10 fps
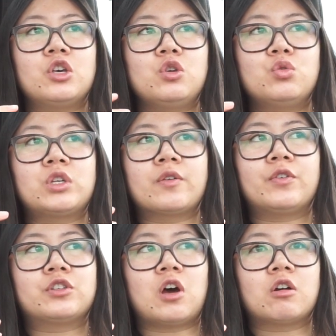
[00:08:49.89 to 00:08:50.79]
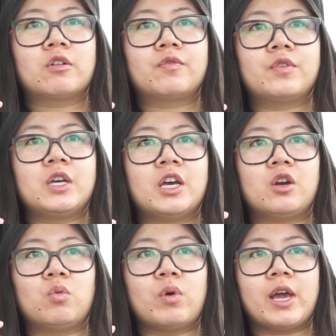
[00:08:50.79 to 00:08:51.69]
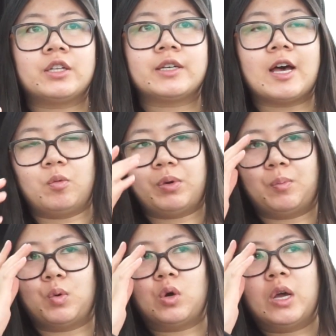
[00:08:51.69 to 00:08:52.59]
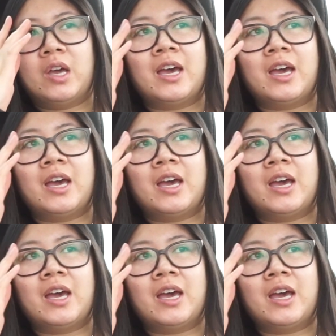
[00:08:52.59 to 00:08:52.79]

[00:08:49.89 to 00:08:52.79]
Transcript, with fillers: using photography in a way to help people